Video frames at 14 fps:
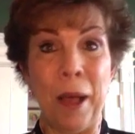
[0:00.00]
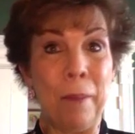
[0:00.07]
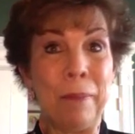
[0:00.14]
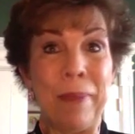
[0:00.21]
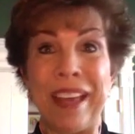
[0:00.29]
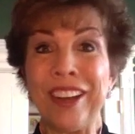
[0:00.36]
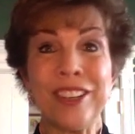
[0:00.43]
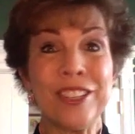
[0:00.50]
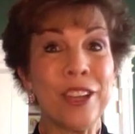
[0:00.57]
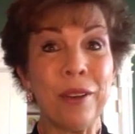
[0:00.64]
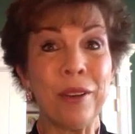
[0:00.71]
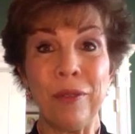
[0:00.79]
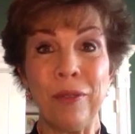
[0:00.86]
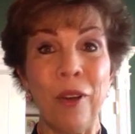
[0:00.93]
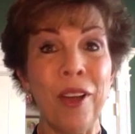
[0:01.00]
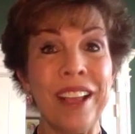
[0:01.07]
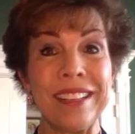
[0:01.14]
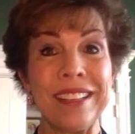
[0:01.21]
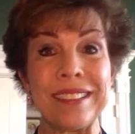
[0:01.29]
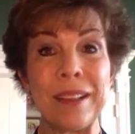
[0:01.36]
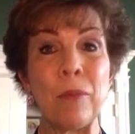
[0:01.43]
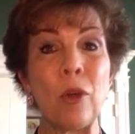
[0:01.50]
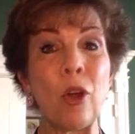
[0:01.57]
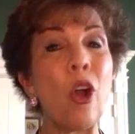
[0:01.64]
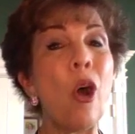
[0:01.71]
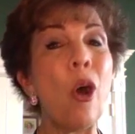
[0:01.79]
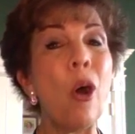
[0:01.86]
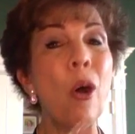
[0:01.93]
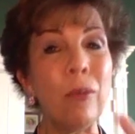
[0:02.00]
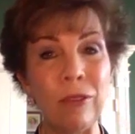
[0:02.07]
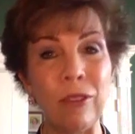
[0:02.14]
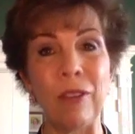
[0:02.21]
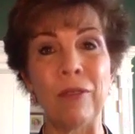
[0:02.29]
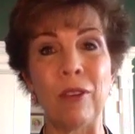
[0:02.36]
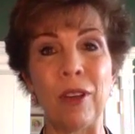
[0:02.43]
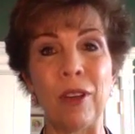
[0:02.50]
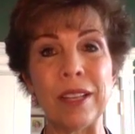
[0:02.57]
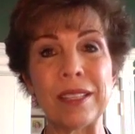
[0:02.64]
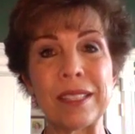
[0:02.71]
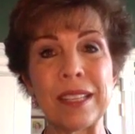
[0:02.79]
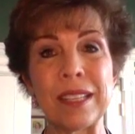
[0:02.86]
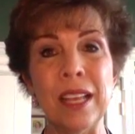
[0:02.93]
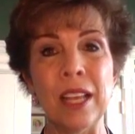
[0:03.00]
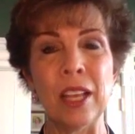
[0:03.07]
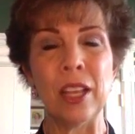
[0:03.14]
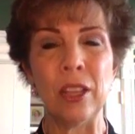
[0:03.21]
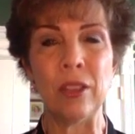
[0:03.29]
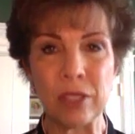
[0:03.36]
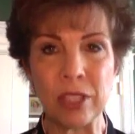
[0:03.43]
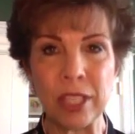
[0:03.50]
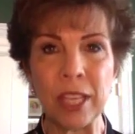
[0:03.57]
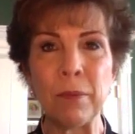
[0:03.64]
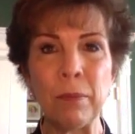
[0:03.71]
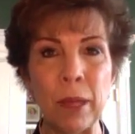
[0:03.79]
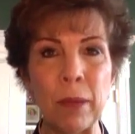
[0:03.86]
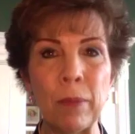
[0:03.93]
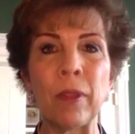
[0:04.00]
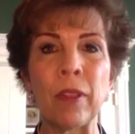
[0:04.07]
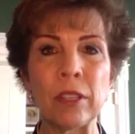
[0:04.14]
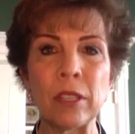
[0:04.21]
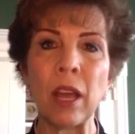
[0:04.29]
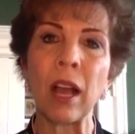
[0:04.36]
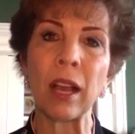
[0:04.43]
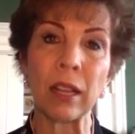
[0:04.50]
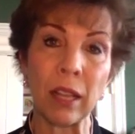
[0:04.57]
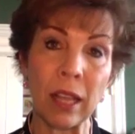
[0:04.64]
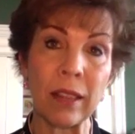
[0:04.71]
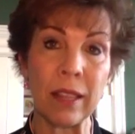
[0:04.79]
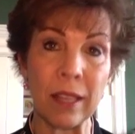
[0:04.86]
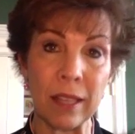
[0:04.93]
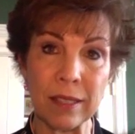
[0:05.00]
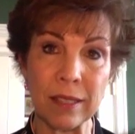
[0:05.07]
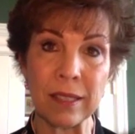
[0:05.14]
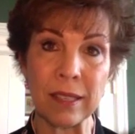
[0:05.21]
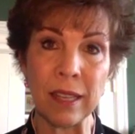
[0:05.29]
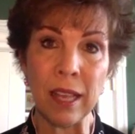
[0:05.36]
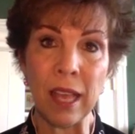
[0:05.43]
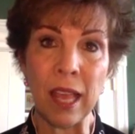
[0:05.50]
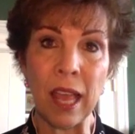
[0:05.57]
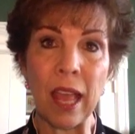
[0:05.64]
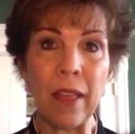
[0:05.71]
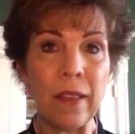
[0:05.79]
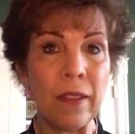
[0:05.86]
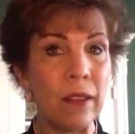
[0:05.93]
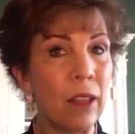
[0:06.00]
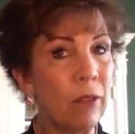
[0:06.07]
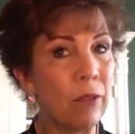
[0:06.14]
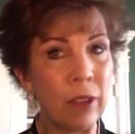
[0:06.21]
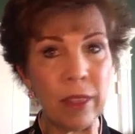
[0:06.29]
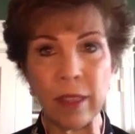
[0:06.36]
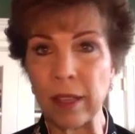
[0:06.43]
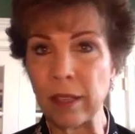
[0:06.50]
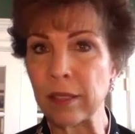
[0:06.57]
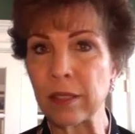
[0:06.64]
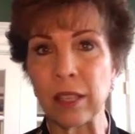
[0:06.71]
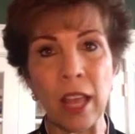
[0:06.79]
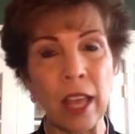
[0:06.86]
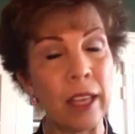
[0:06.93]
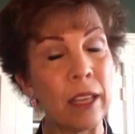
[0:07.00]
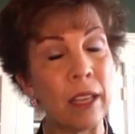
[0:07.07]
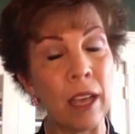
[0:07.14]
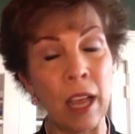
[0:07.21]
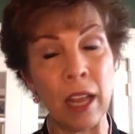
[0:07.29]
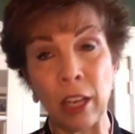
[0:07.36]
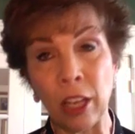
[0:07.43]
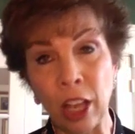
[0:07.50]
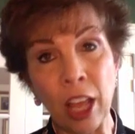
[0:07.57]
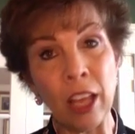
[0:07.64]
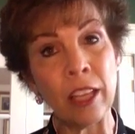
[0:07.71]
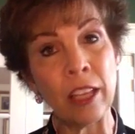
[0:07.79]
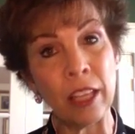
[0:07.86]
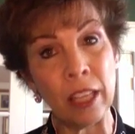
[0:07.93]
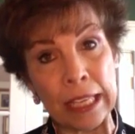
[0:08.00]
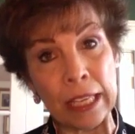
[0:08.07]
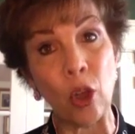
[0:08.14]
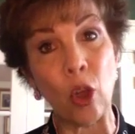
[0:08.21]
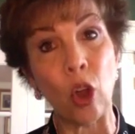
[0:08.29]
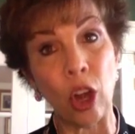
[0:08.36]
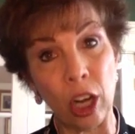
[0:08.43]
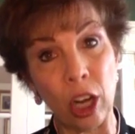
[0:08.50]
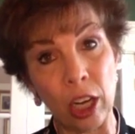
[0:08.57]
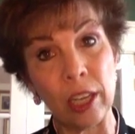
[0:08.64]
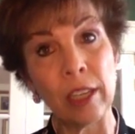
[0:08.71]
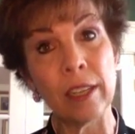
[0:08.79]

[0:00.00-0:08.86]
better tone of voice, a more hopeful voice. You've seen people who talk like this, and everything's kind of like Eeyore,